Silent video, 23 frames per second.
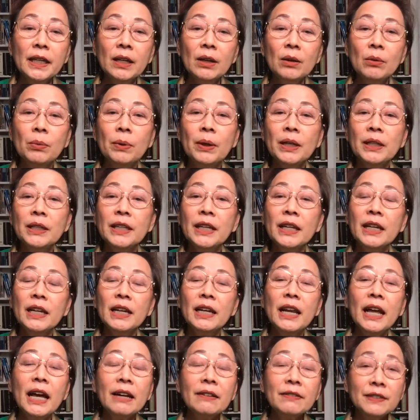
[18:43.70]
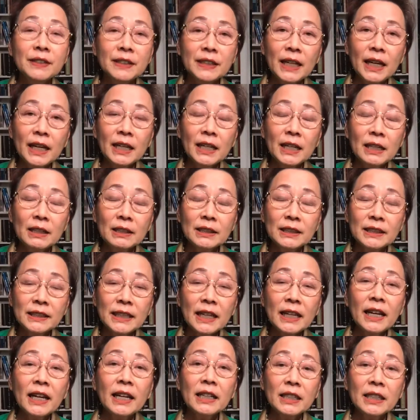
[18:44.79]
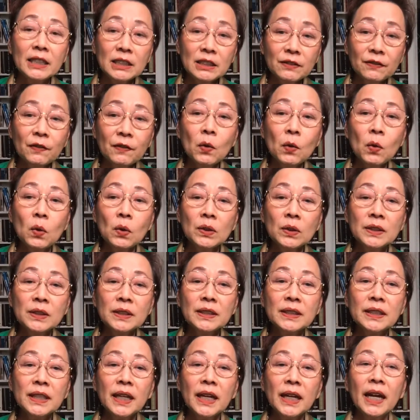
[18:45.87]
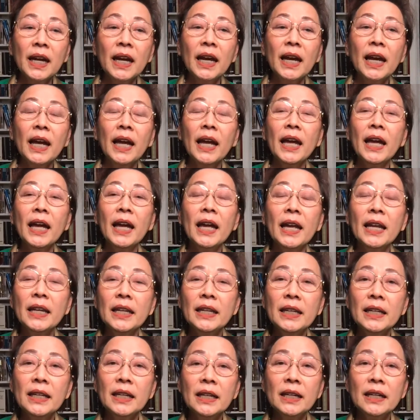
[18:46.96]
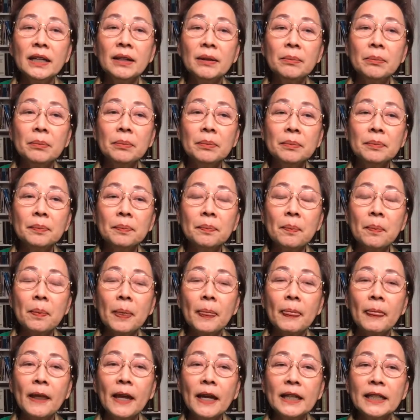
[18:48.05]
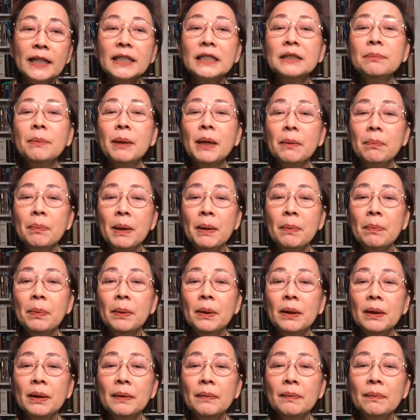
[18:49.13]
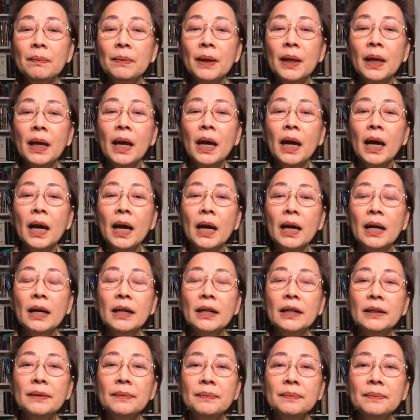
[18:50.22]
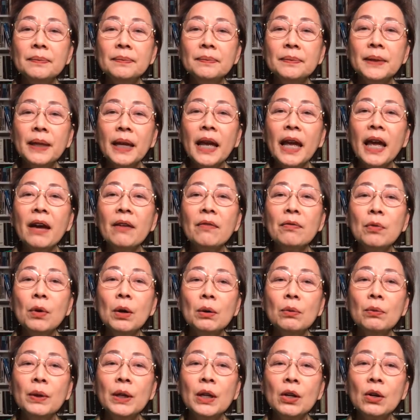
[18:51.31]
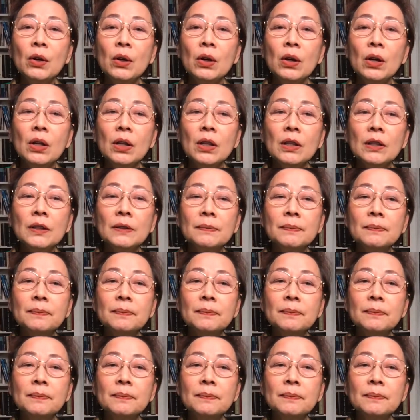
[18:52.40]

where their lifestyle is forced, and this make people have what we call